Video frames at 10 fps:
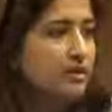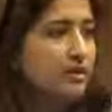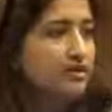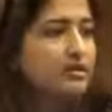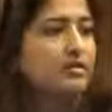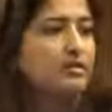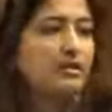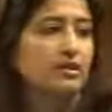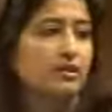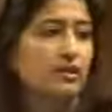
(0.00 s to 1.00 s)
Yes,
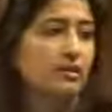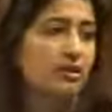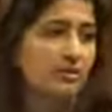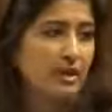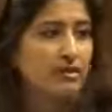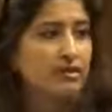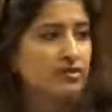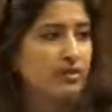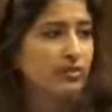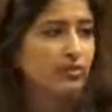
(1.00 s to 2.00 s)
there is a
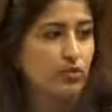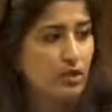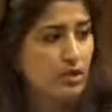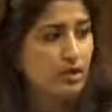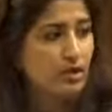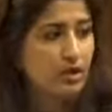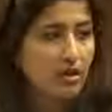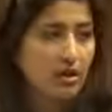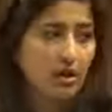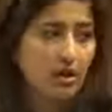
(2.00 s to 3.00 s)
military rule
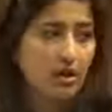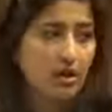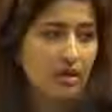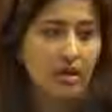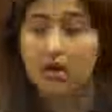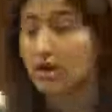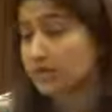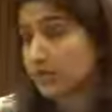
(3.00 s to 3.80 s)
of